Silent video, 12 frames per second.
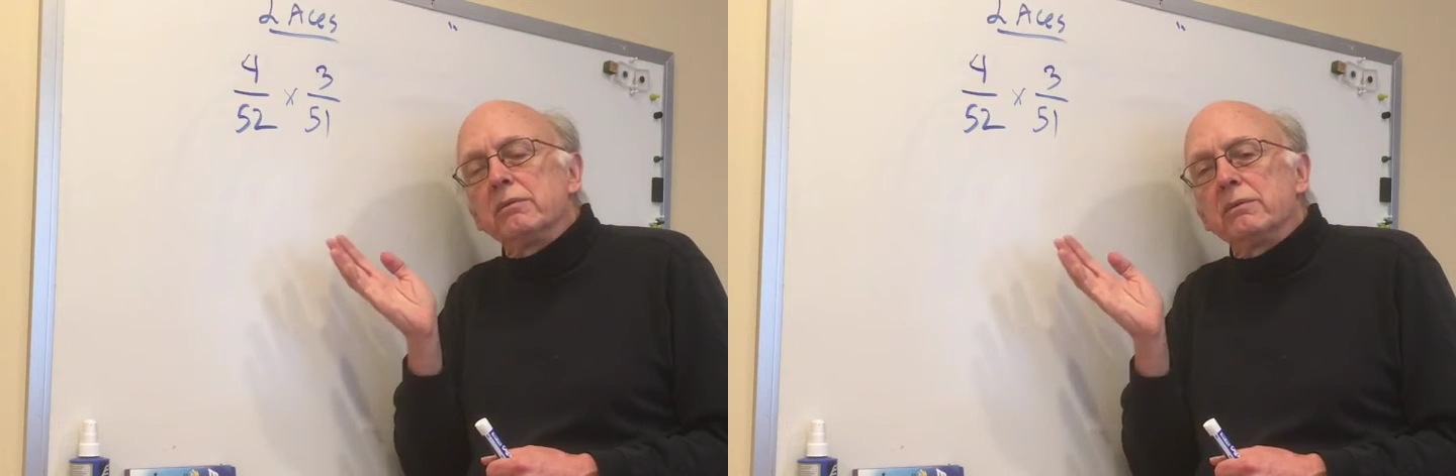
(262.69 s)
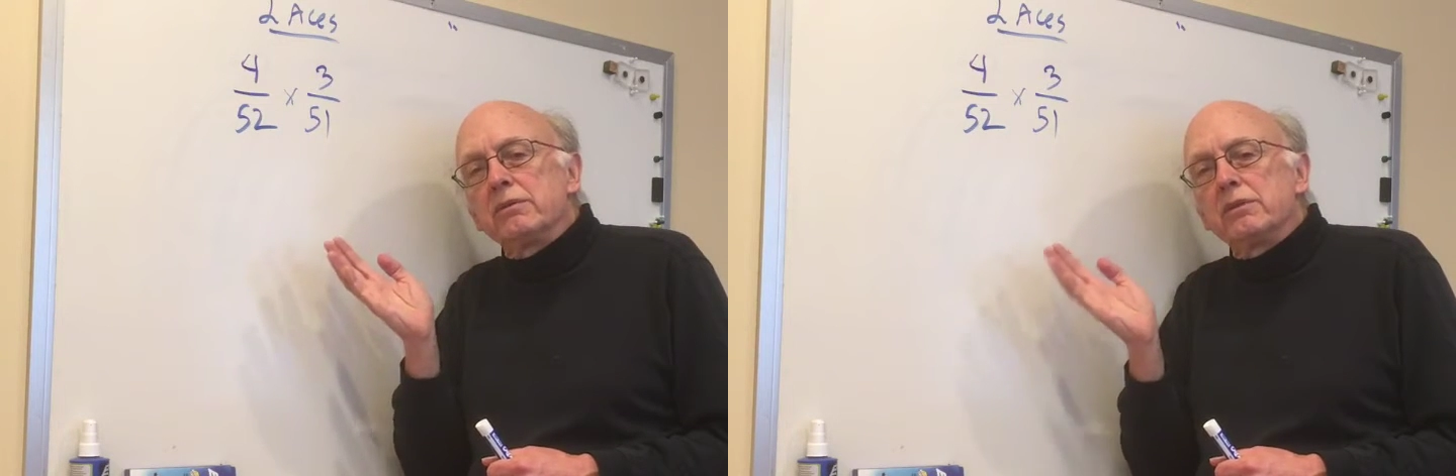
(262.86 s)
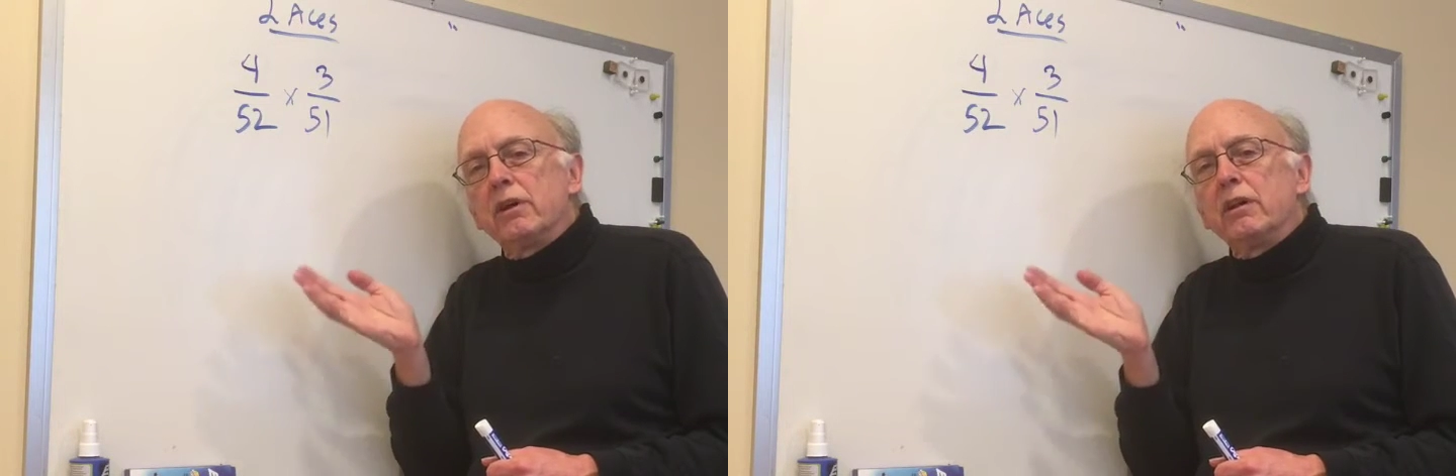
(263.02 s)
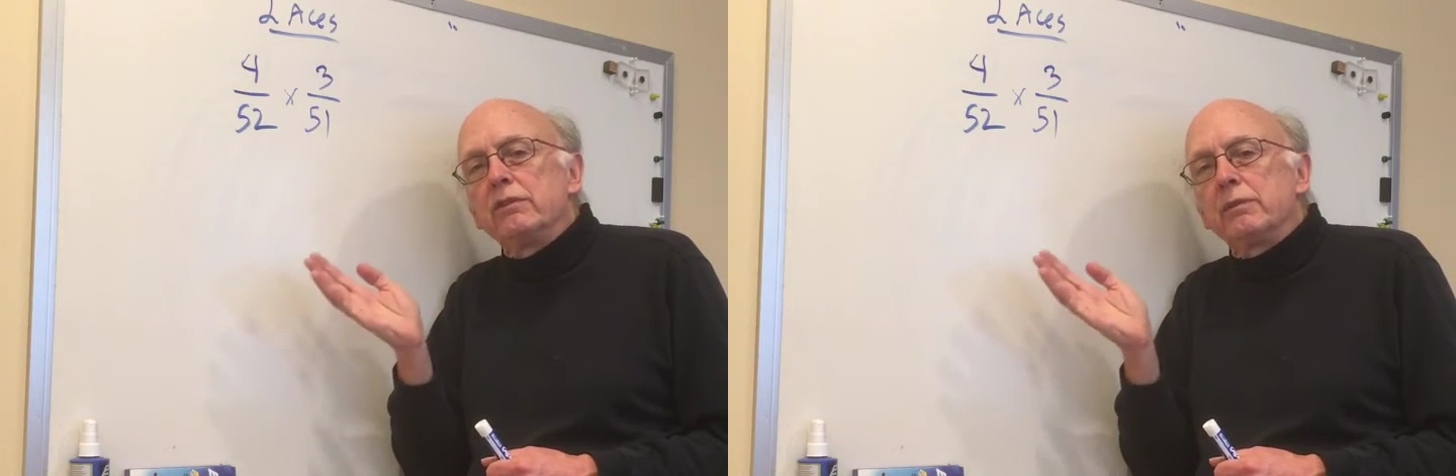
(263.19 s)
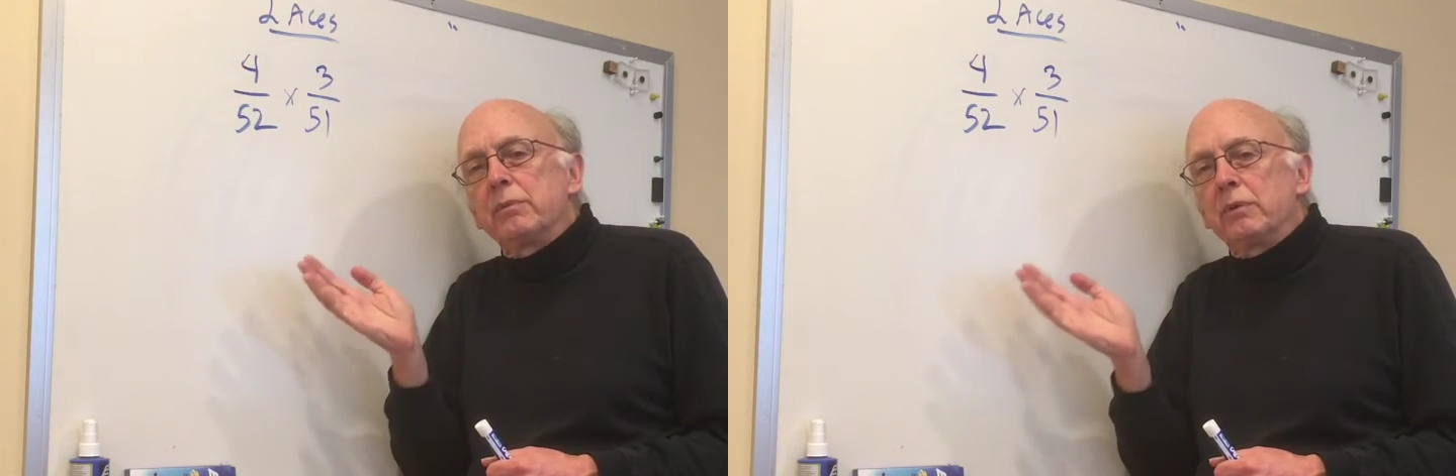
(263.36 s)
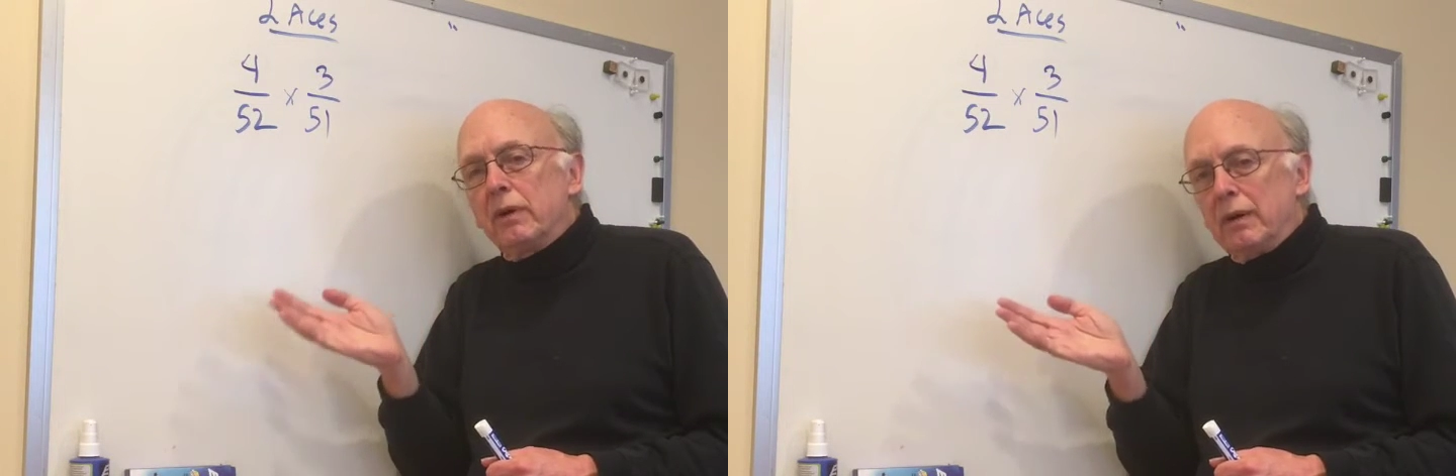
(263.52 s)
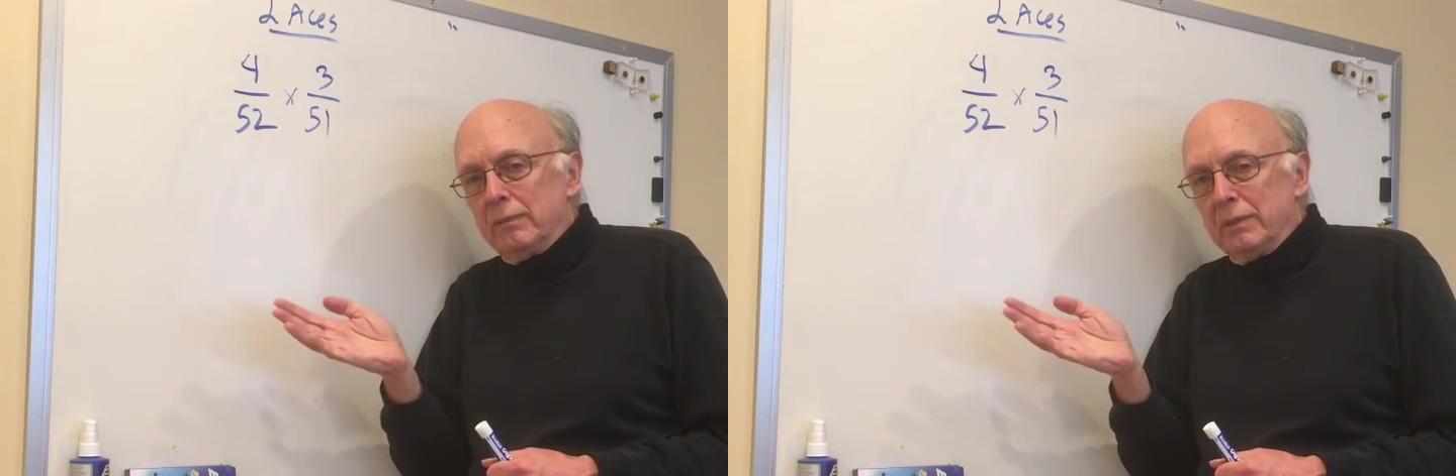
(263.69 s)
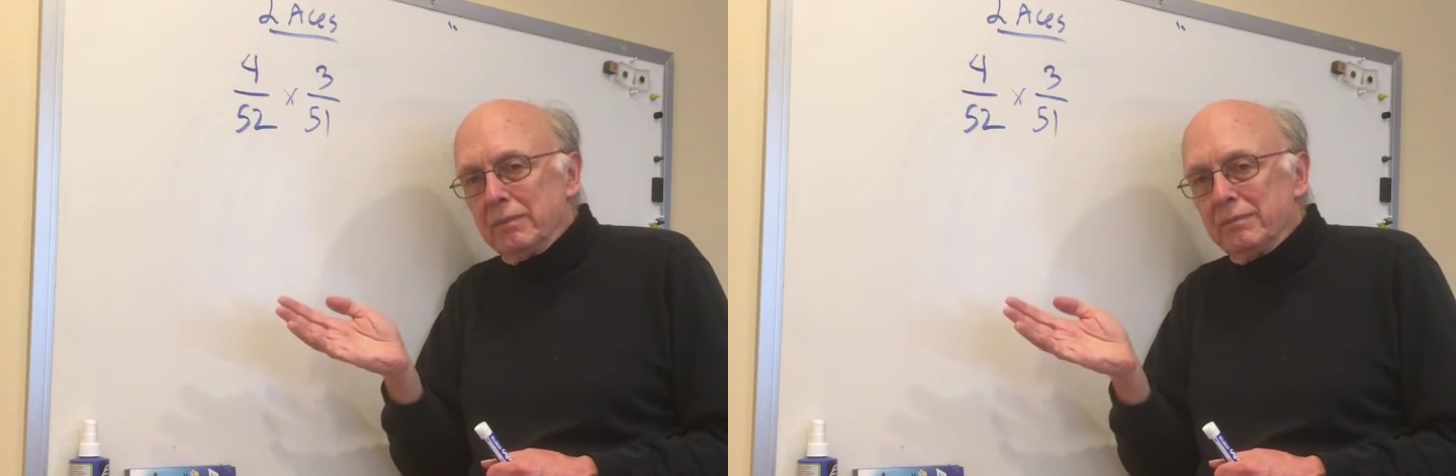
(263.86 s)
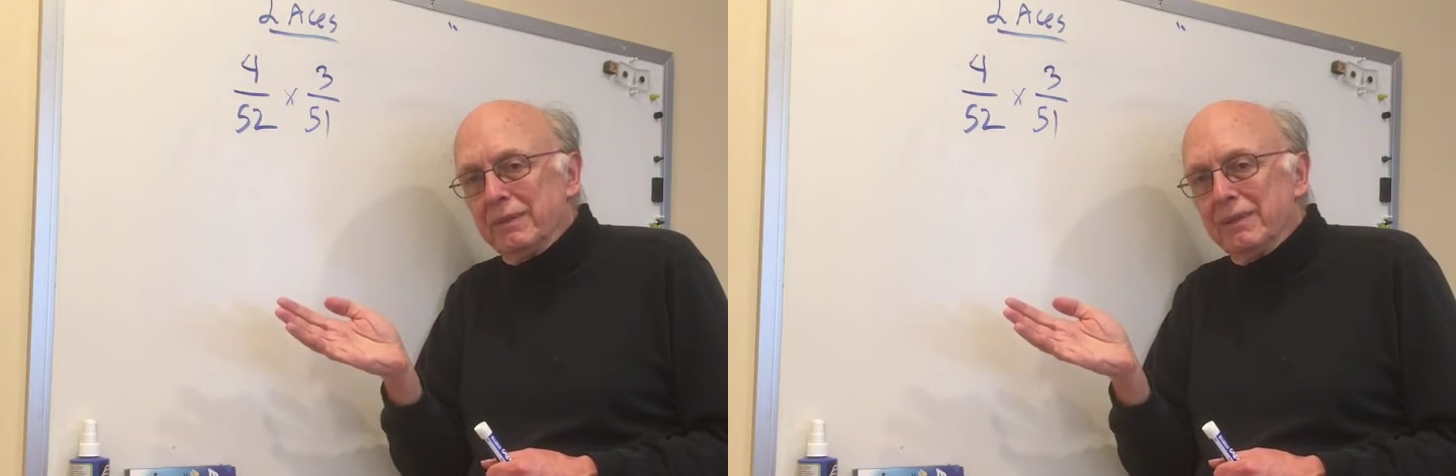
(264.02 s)
solve a
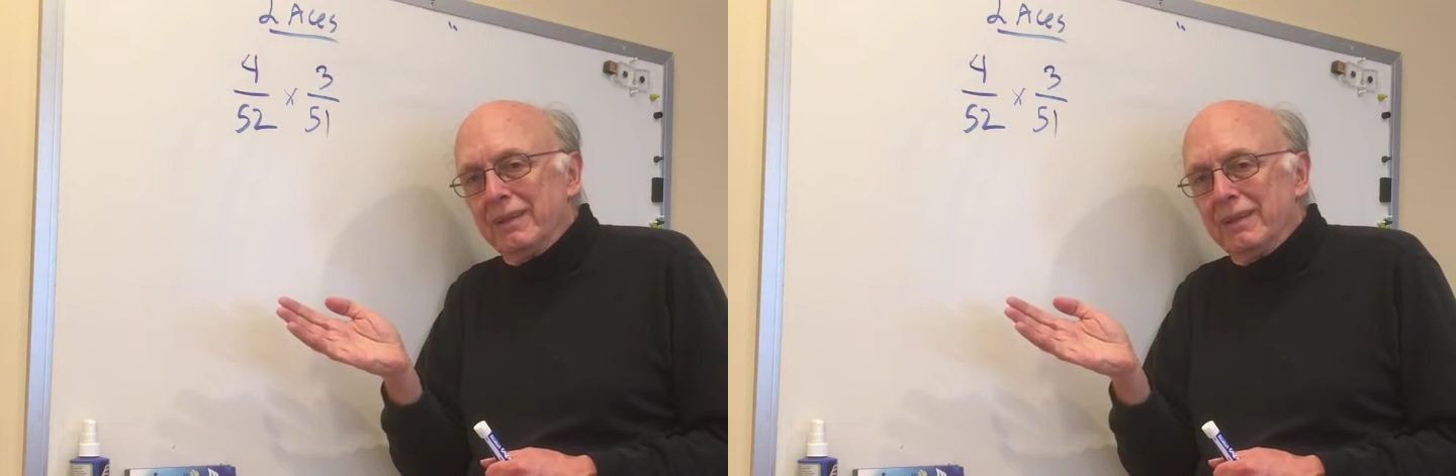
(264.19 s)
problem